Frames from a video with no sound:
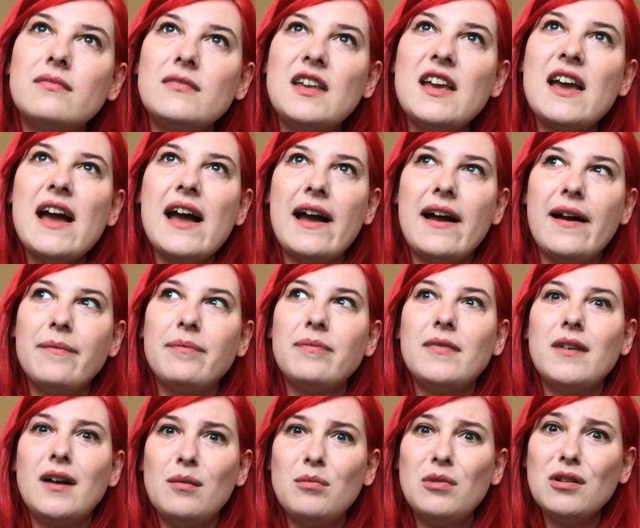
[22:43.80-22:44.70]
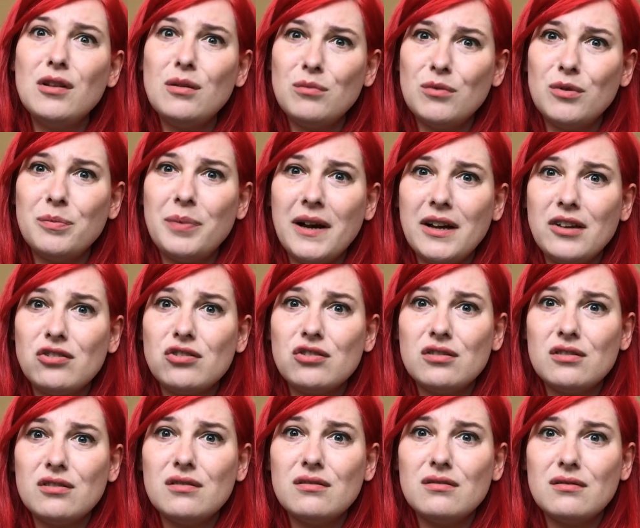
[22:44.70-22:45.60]
Yeah, I'm a lot more
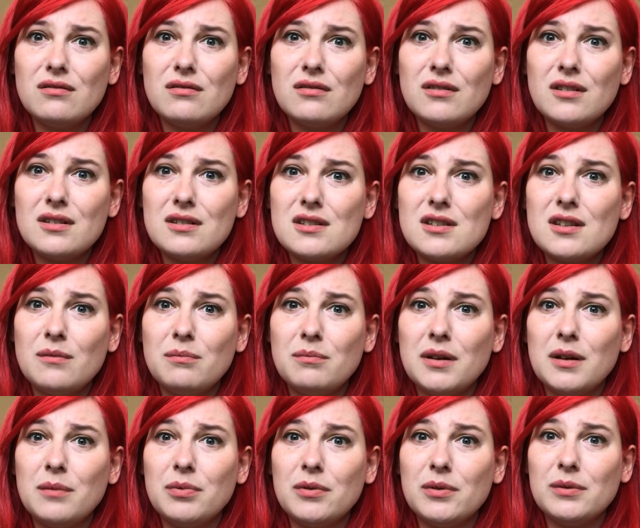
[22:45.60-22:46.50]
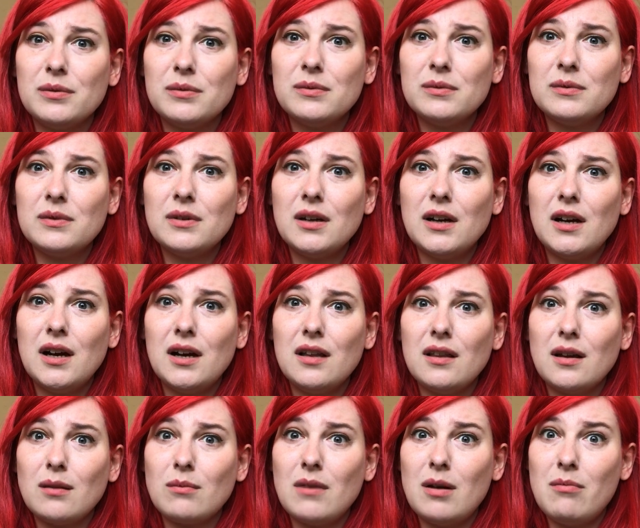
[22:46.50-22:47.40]
patient than some people.
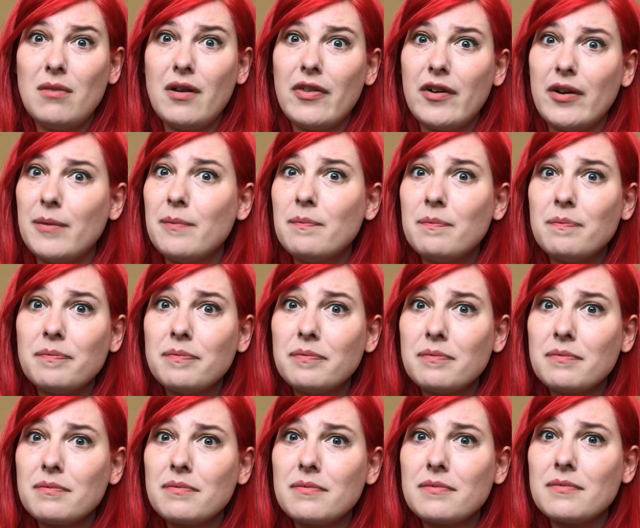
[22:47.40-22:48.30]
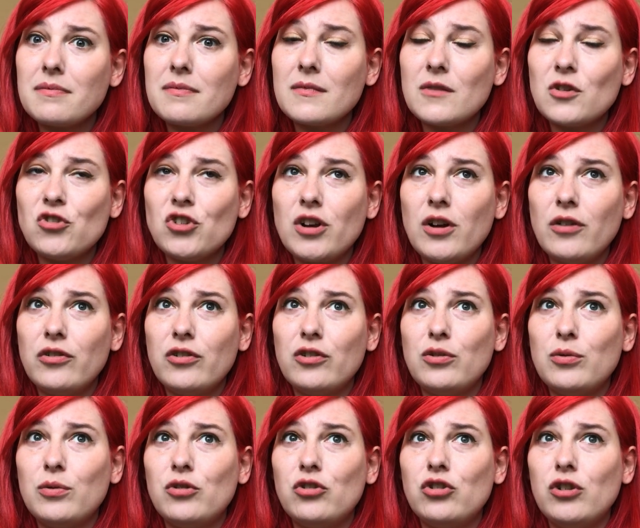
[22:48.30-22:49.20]
Like my mother. She goes
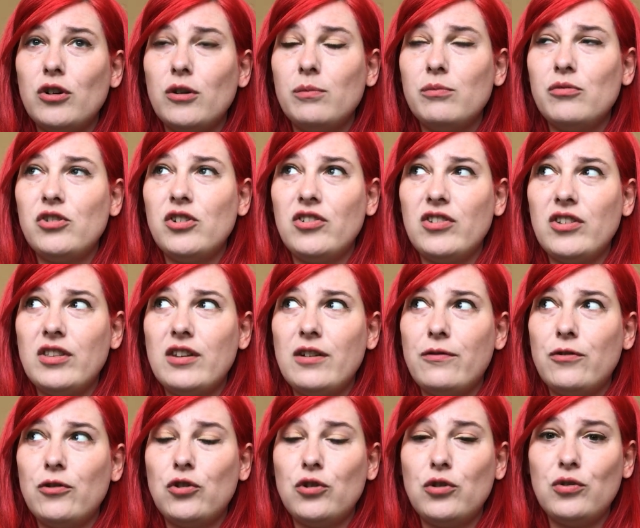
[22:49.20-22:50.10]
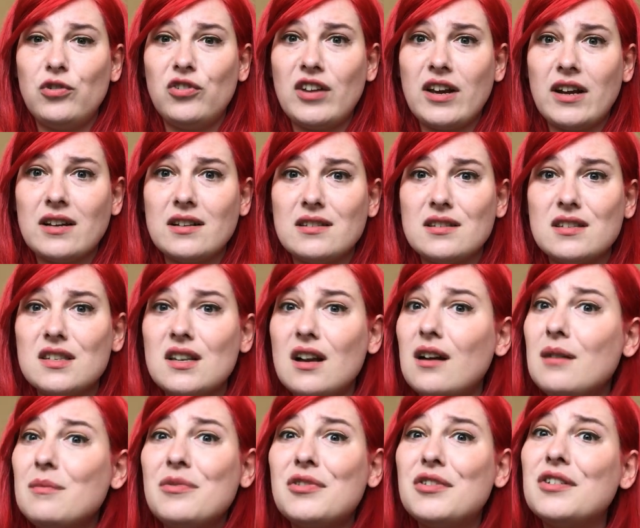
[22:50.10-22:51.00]
into a shop, she's in there for 2 seconds.
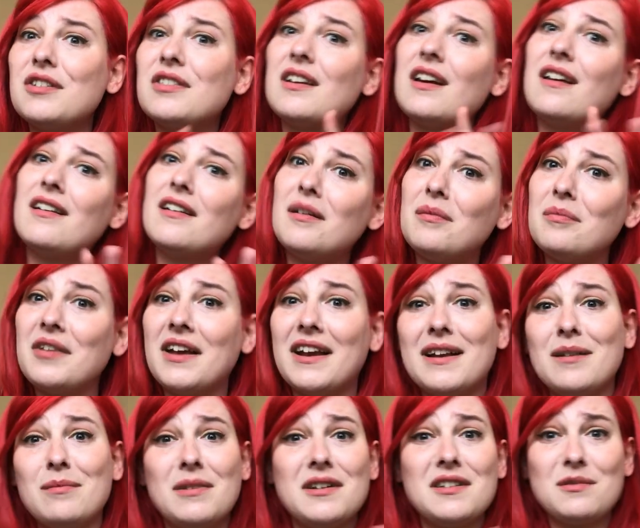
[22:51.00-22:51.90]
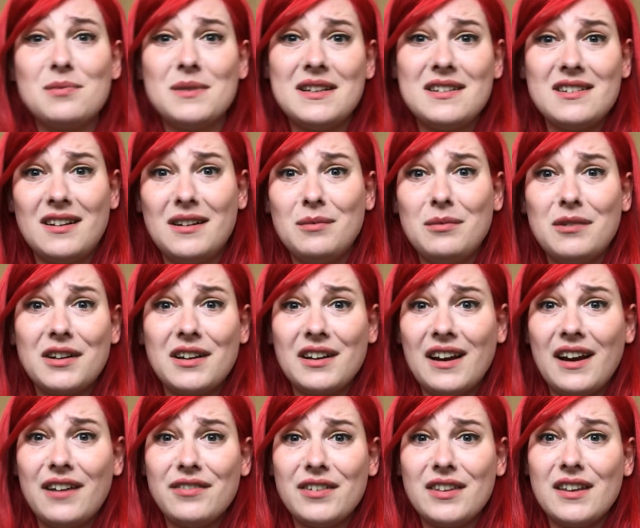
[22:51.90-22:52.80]
I'm stood there and I'm taking my sweet time
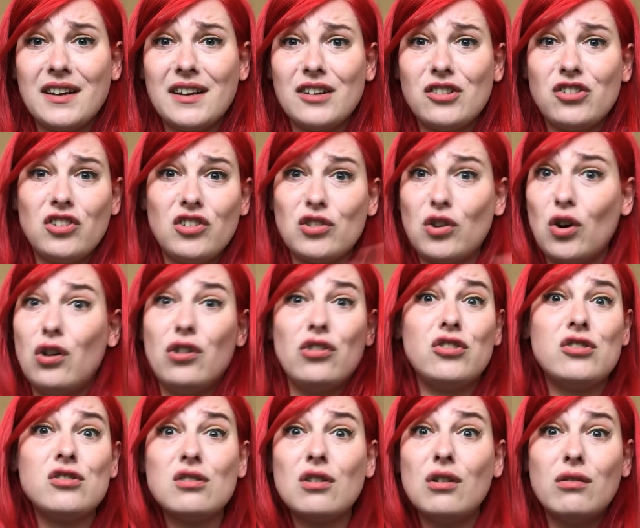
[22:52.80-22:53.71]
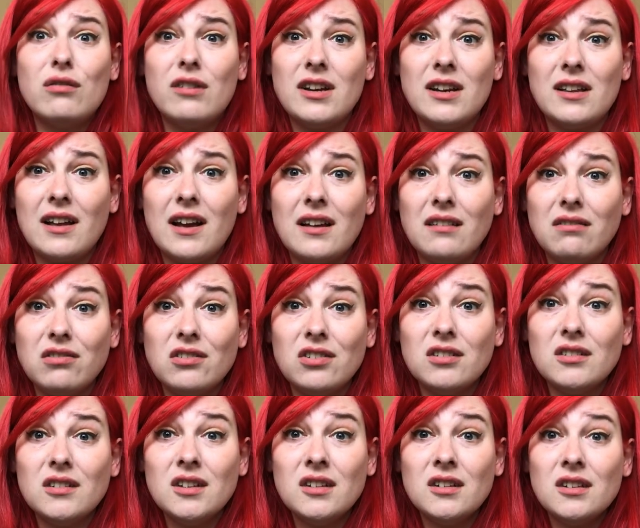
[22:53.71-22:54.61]
looking at everything and she's gone. She's already left.
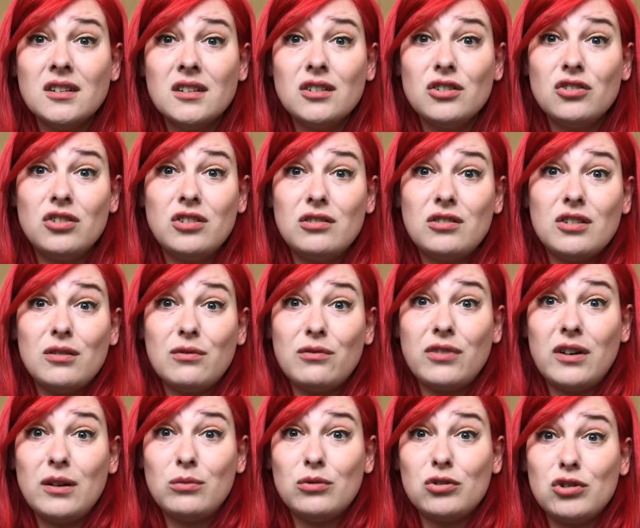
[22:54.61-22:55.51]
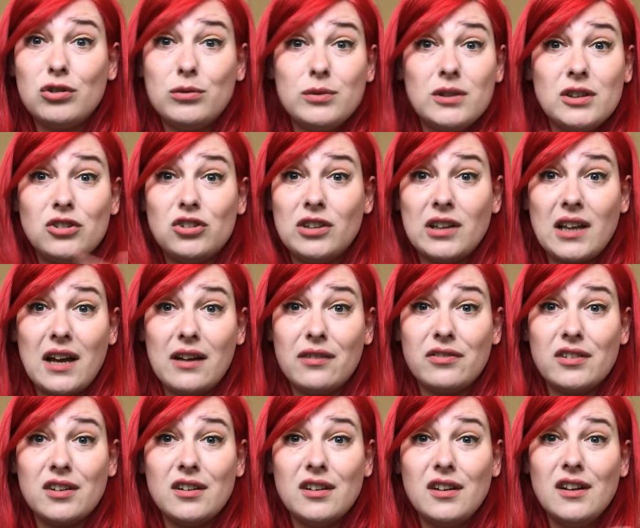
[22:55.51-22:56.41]
She didn't find what she wanted, she
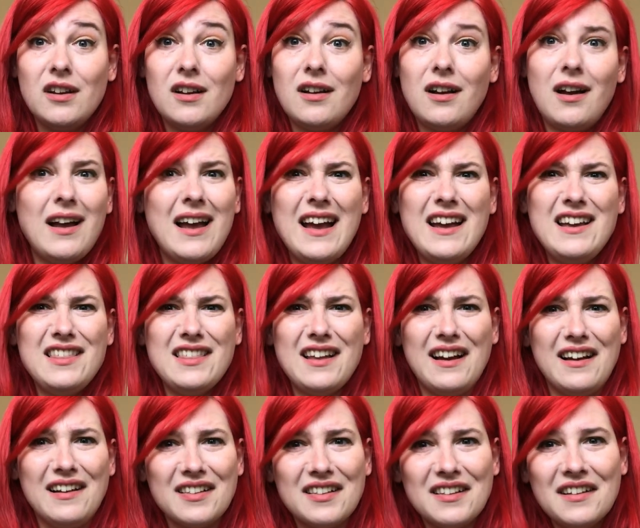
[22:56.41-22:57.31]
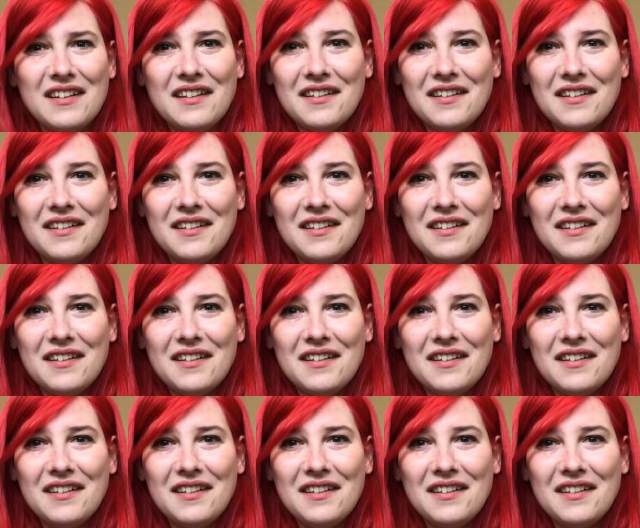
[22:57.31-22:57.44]
left. I hate that.